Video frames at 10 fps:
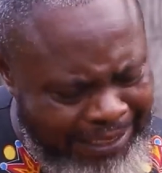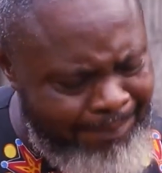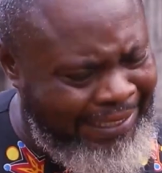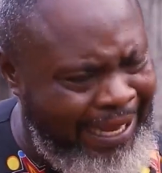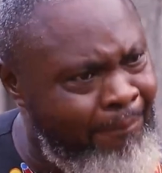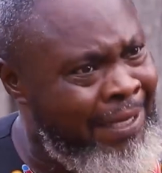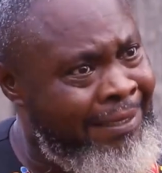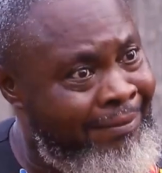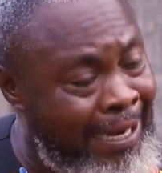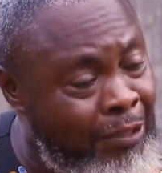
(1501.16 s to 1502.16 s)
wasting my
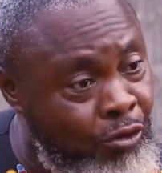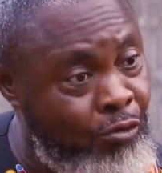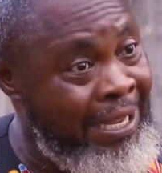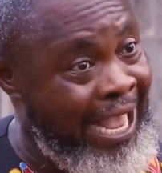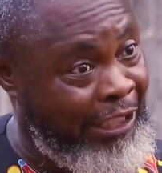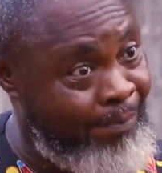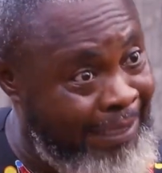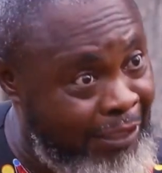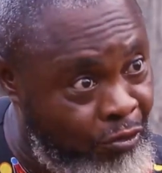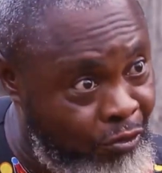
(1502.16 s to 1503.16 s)
time trying to
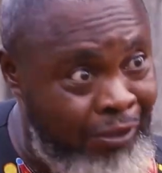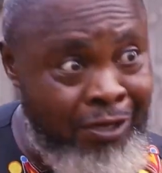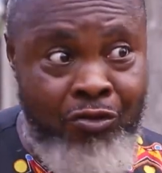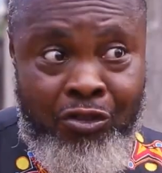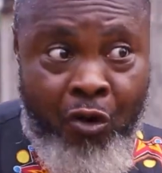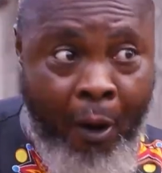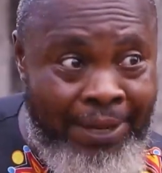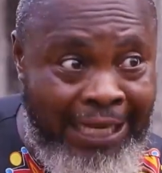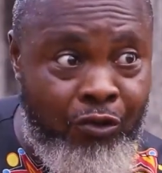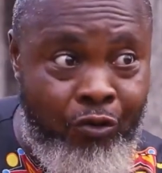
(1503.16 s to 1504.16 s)
explain this to you,
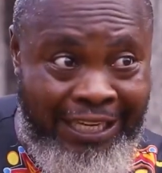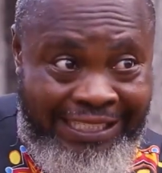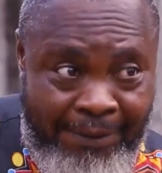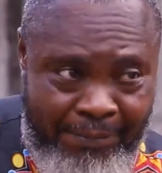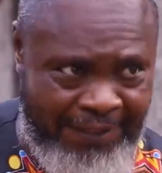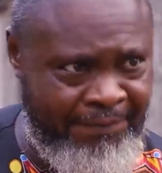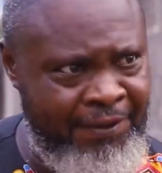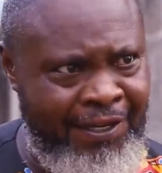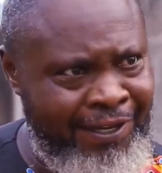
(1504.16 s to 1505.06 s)
hoping that you will understand me.